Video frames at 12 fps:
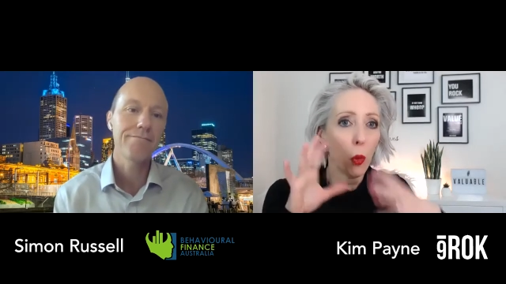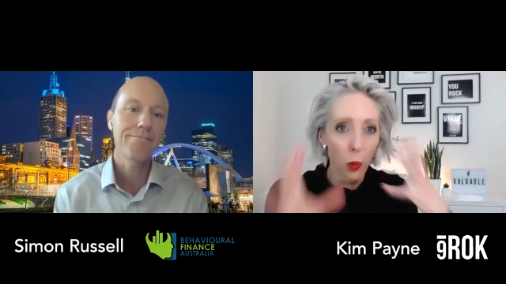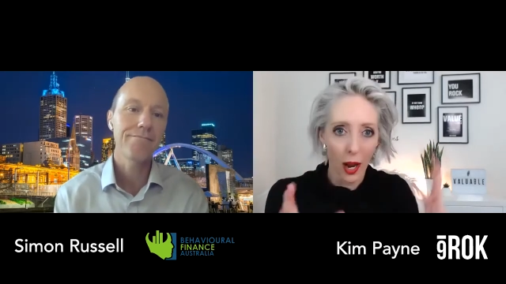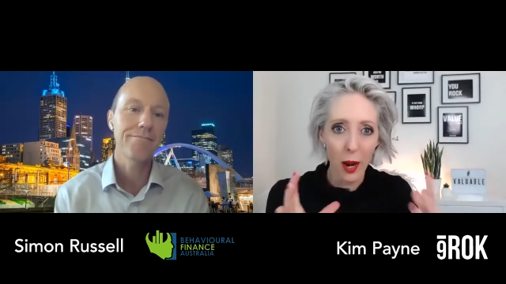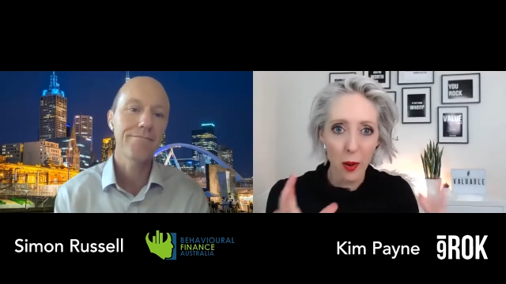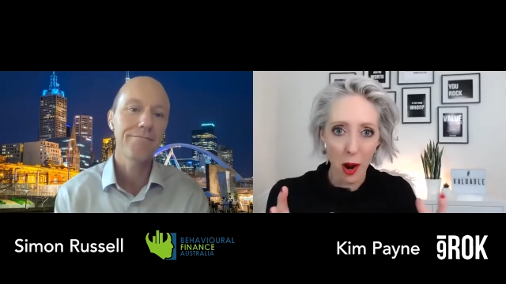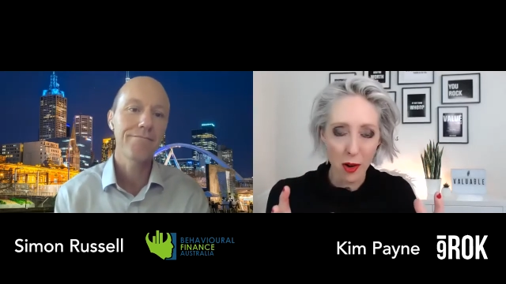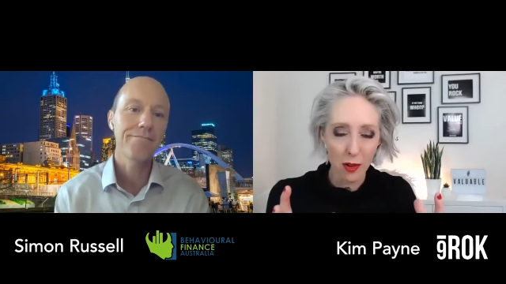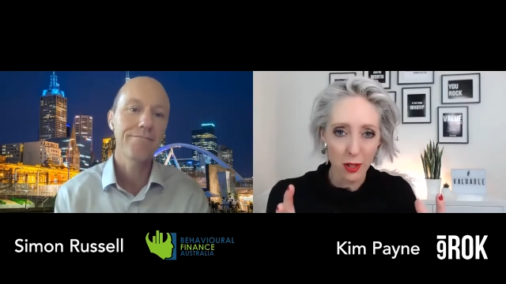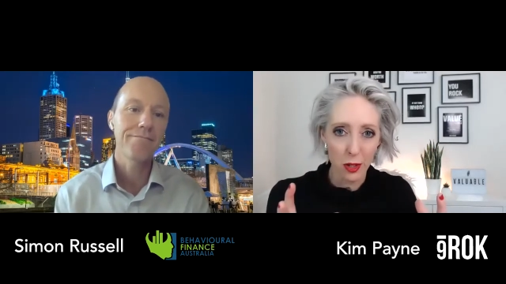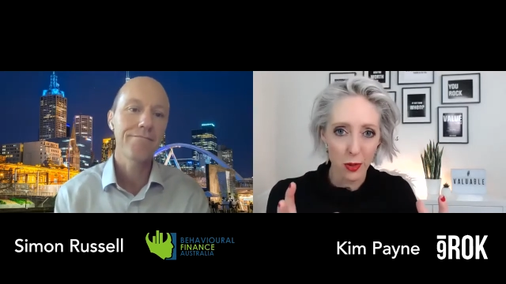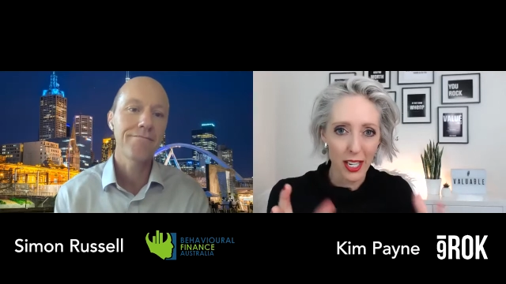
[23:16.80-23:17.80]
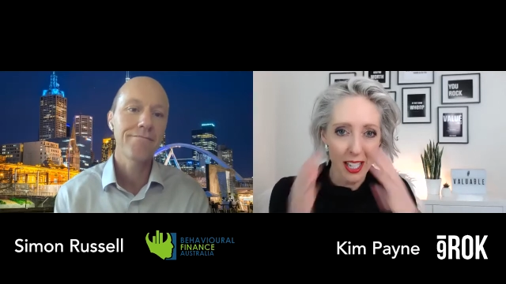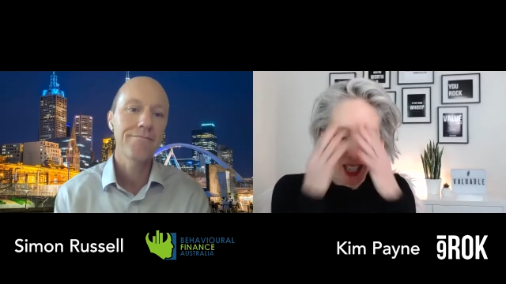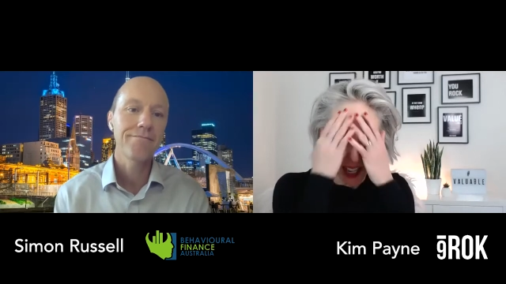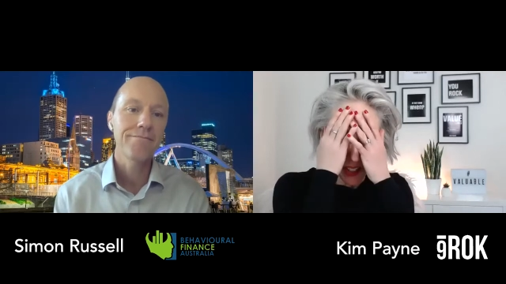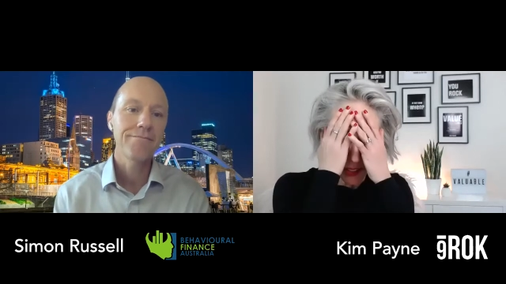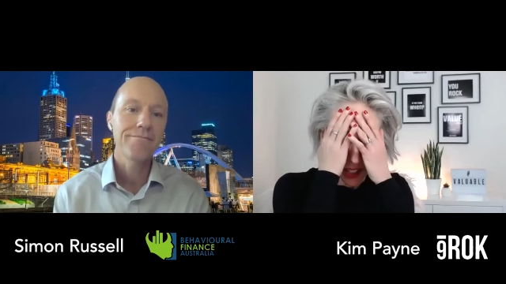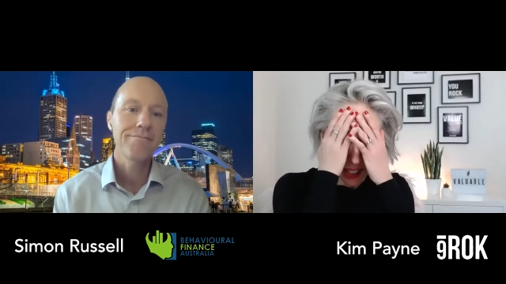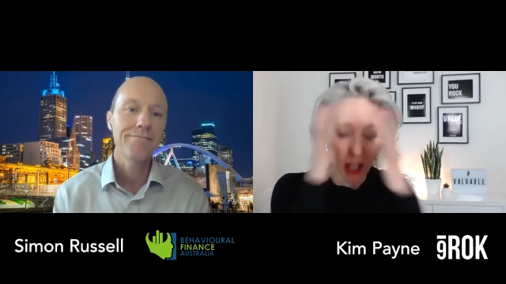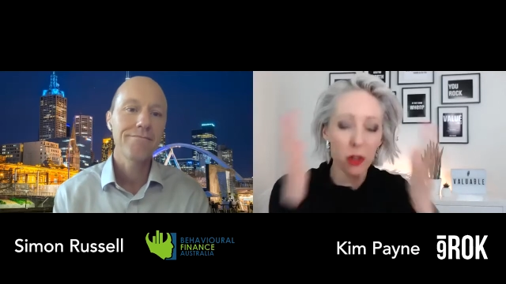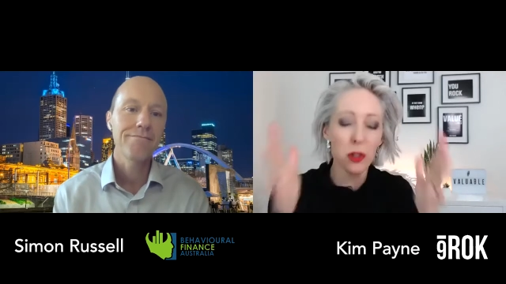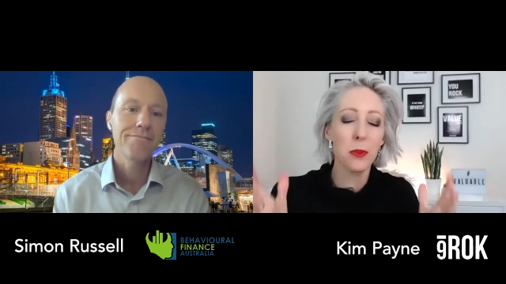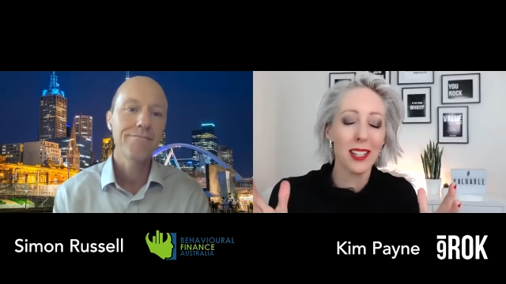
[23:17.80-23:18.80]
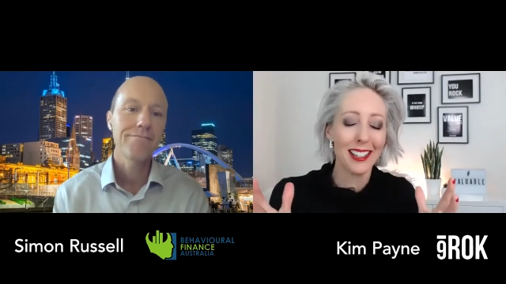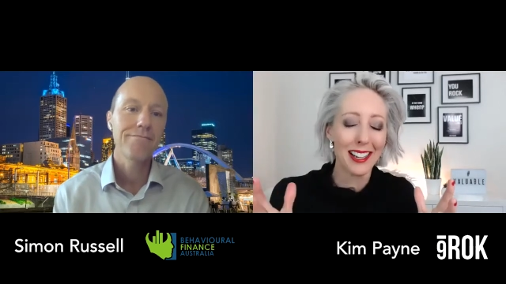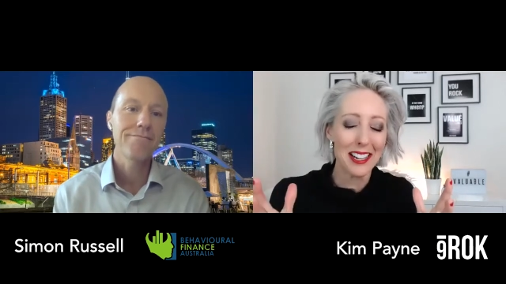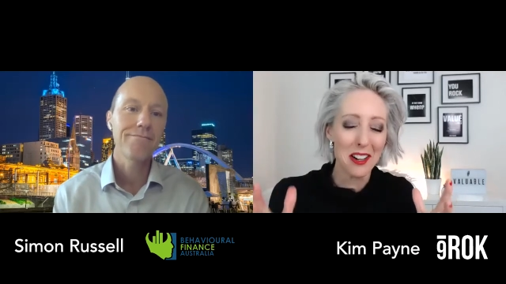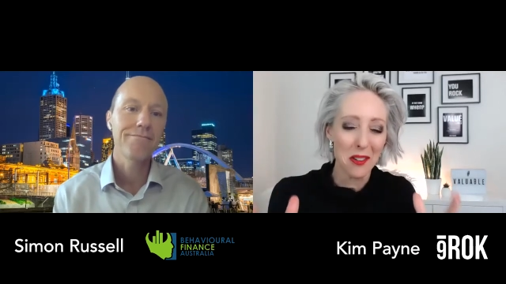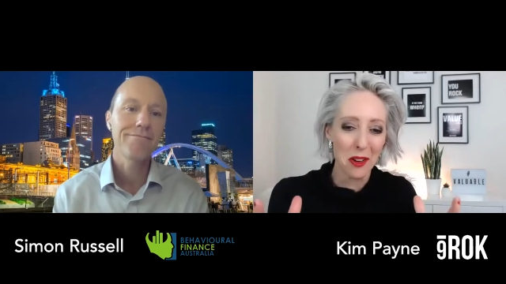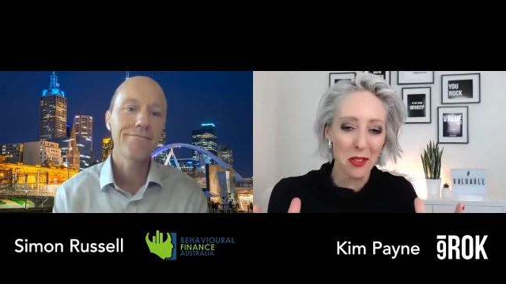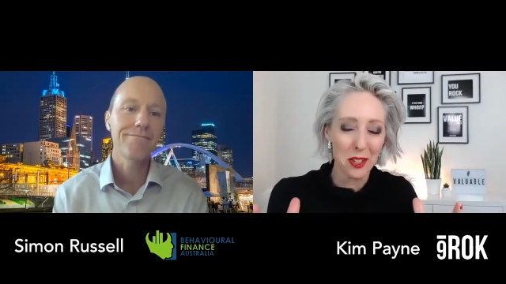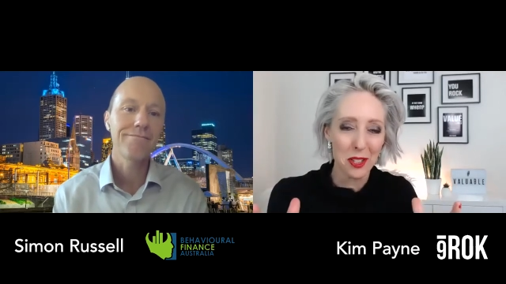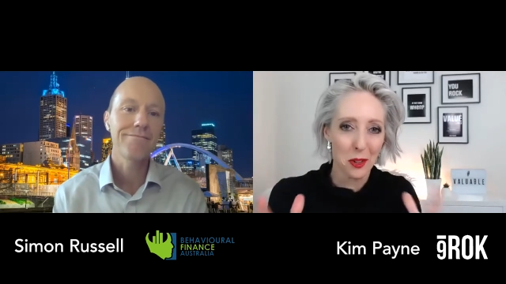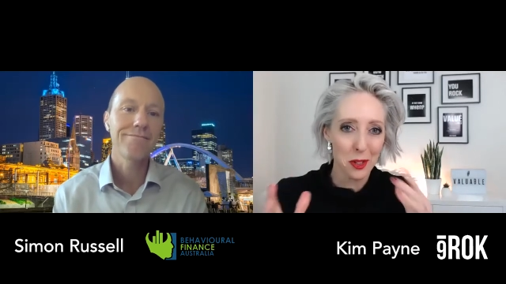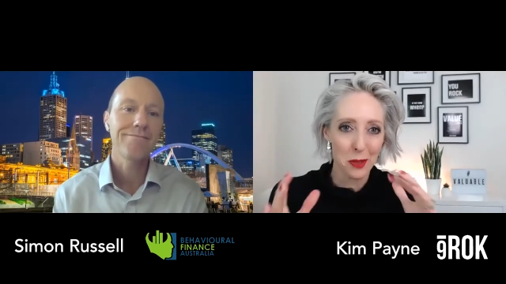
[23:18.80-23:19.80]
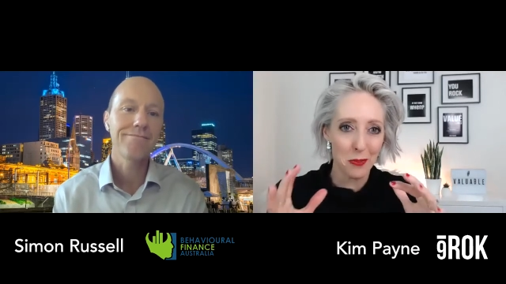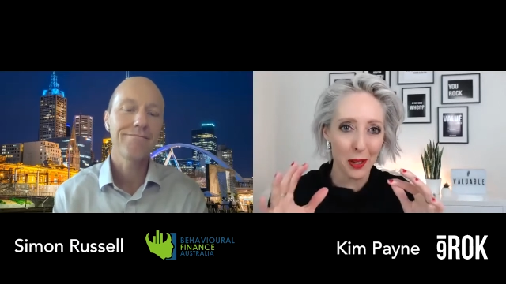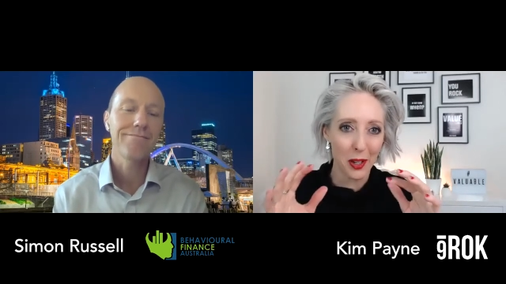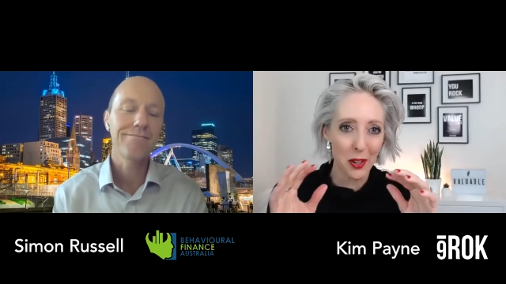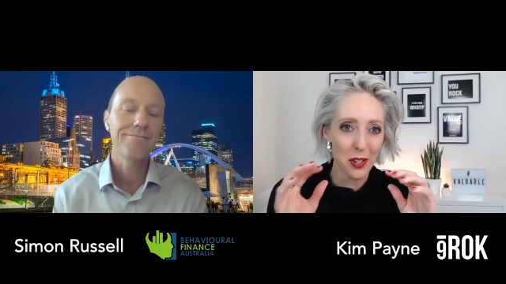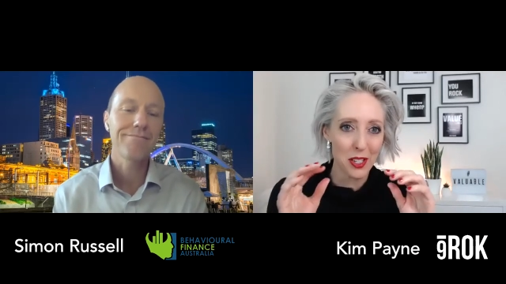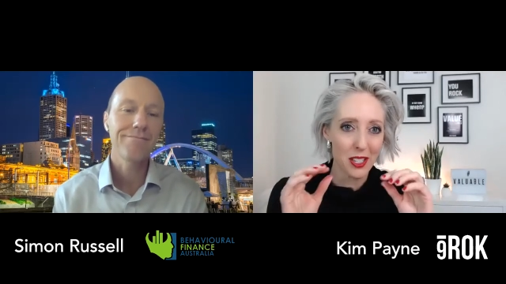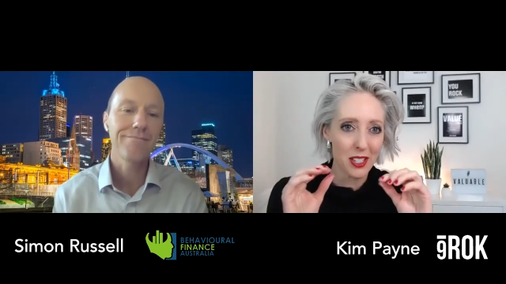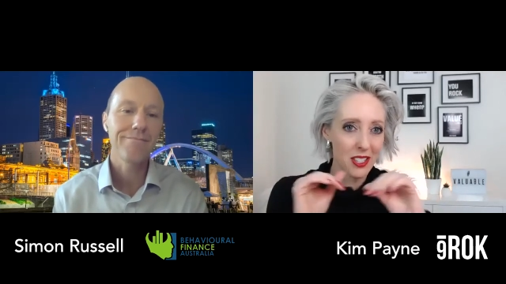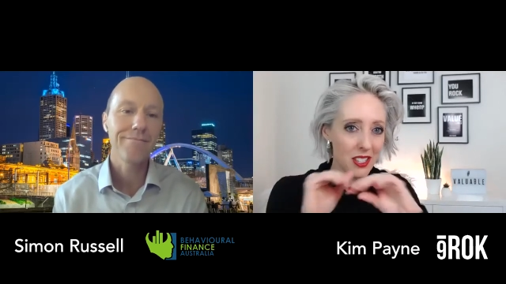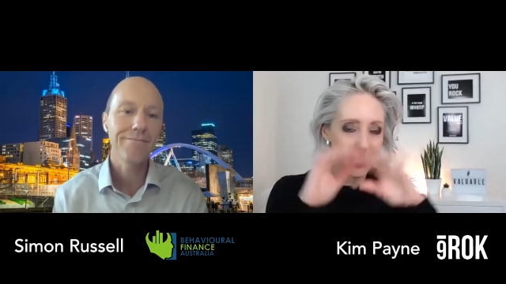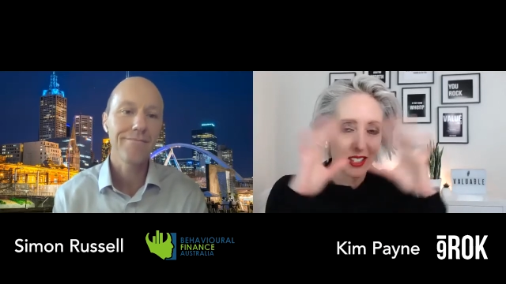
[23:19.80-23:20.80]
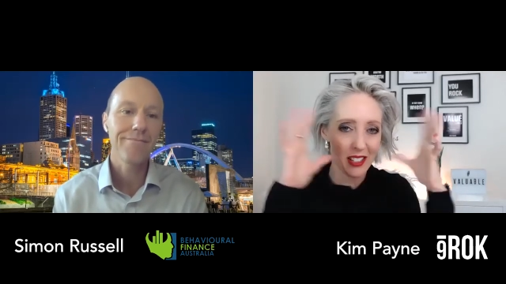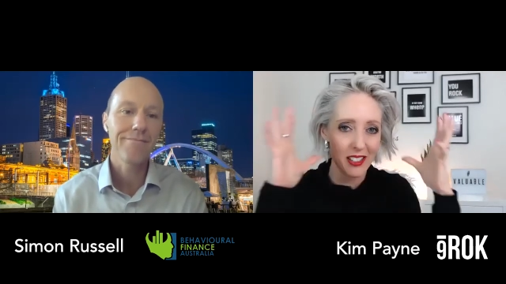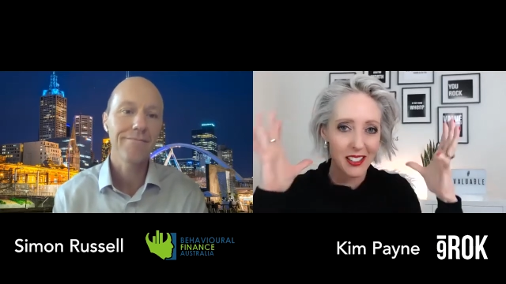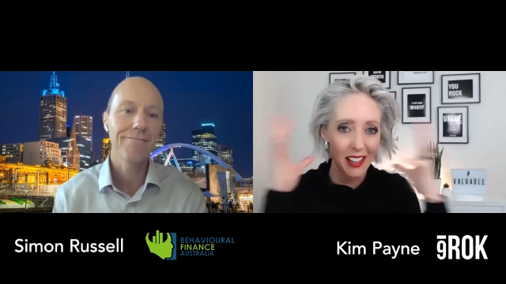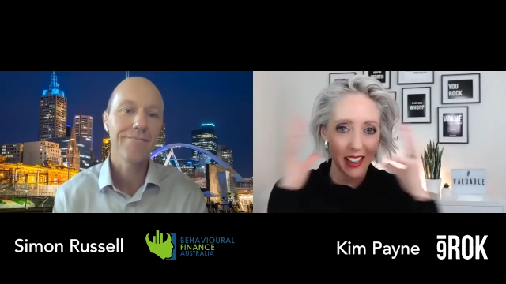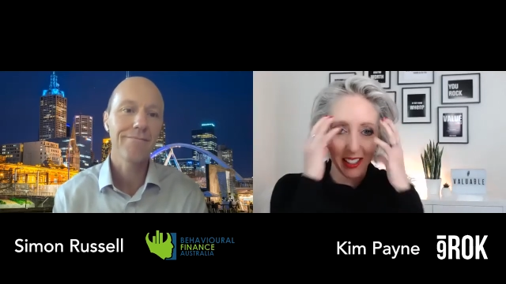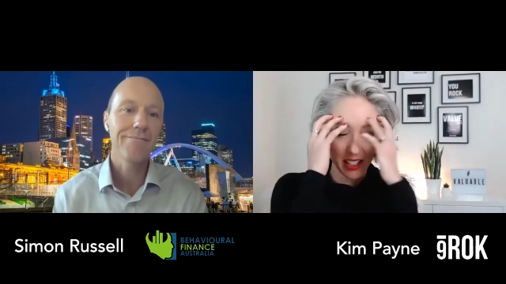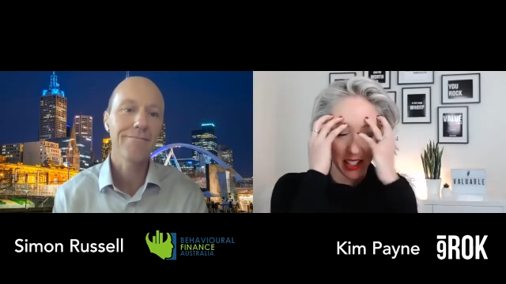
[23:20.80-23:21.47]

Speaker 1: where I was reading it. And it kills me that I can't quote the source because it,